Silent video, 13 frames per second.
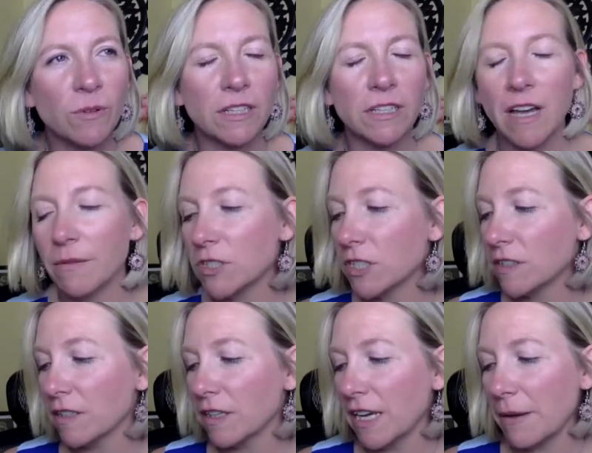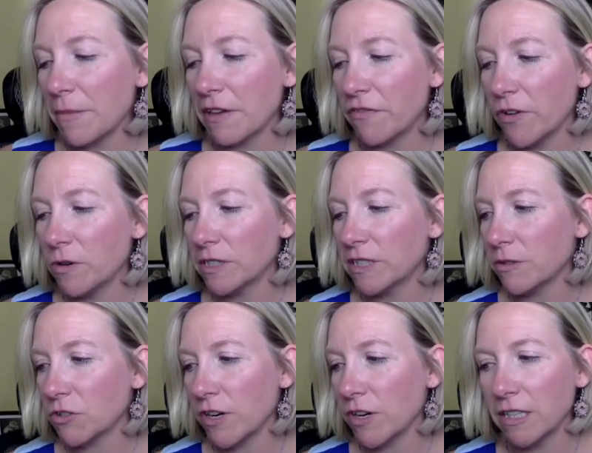I was just looking at my phone because I
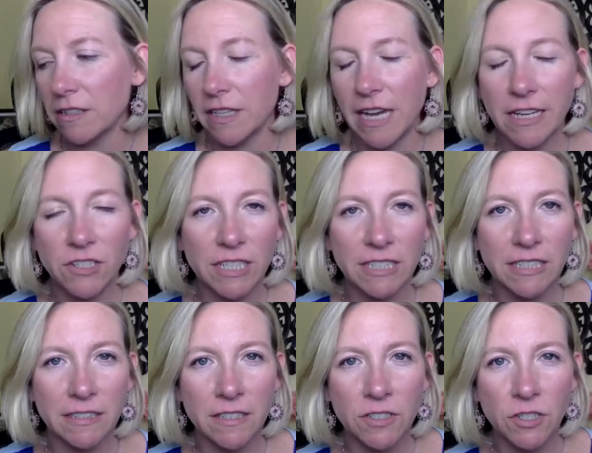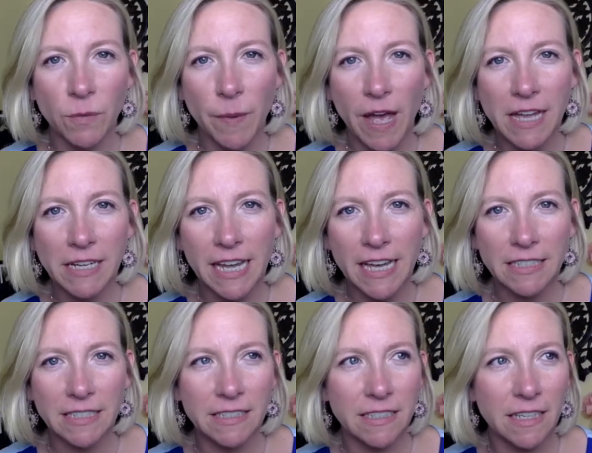was trying to look. I just listened to your
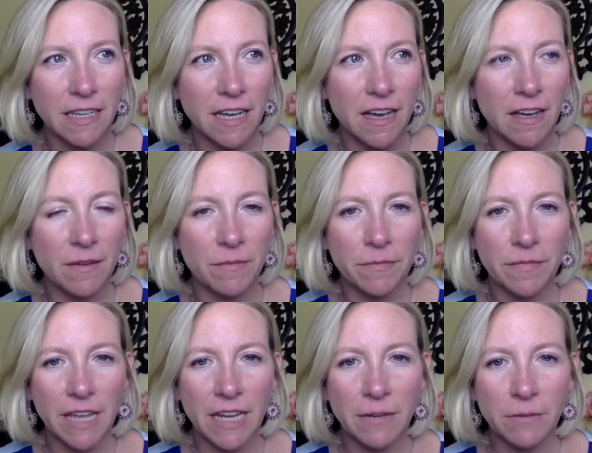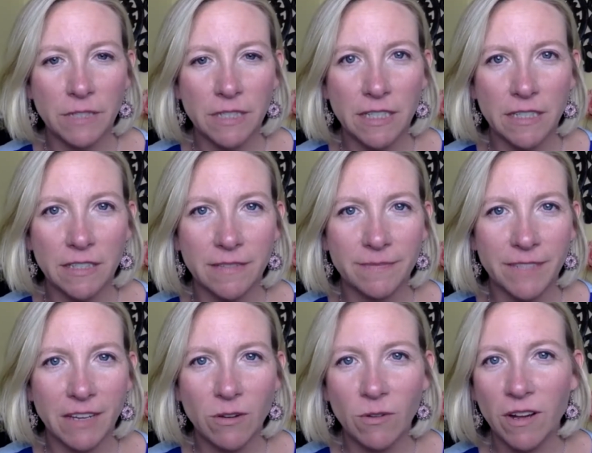podcast, and it was this.
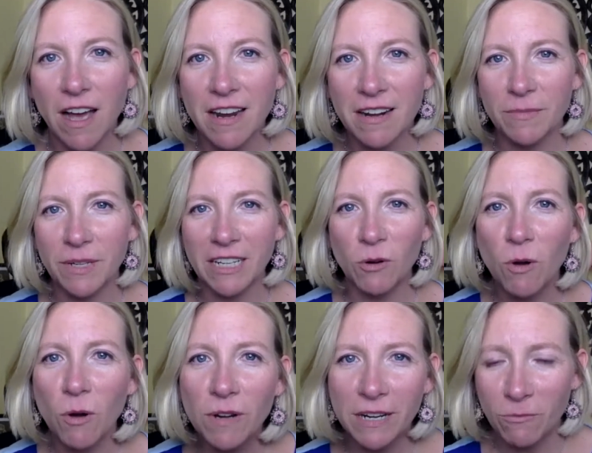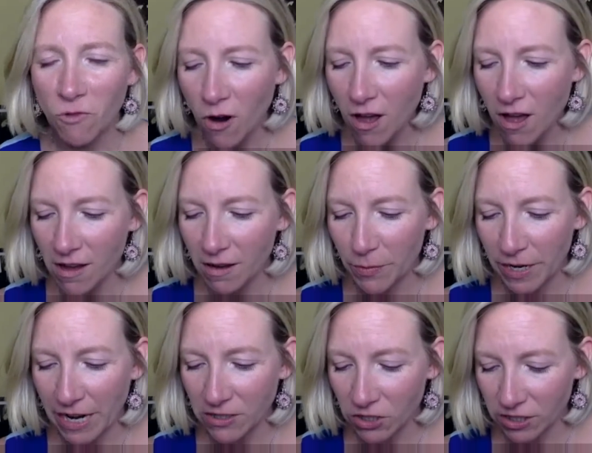Oh God, I'm going to quote him wrong,
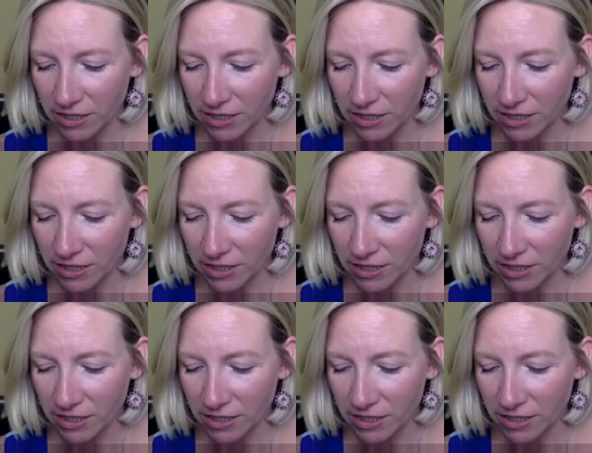but I just